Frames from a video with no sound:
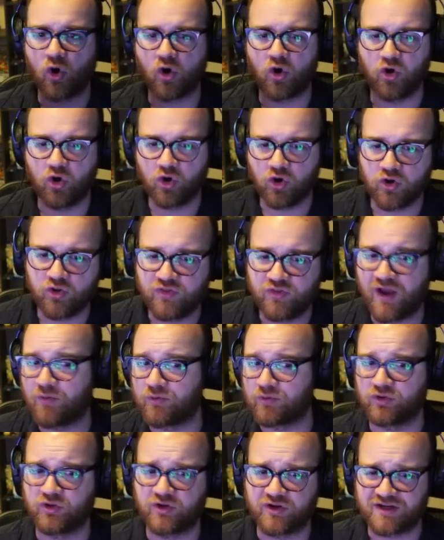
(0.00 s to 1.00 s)
Hood,
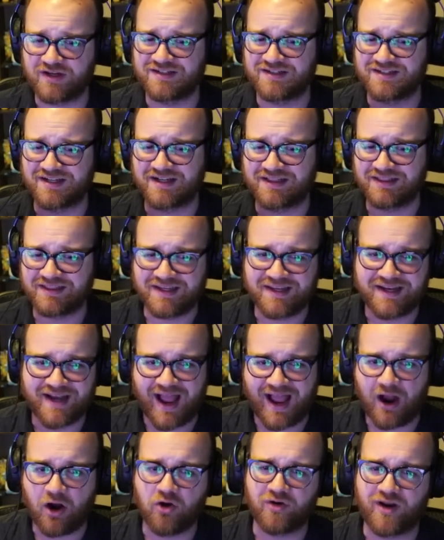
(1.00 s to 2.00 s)
that we're looking to
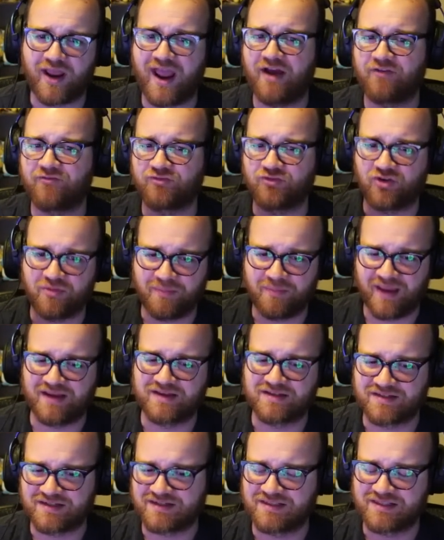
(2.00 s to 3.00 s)
clean out after it
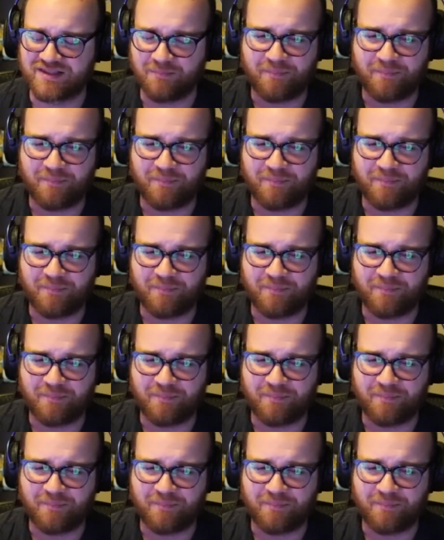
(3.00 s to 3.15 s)
makes us the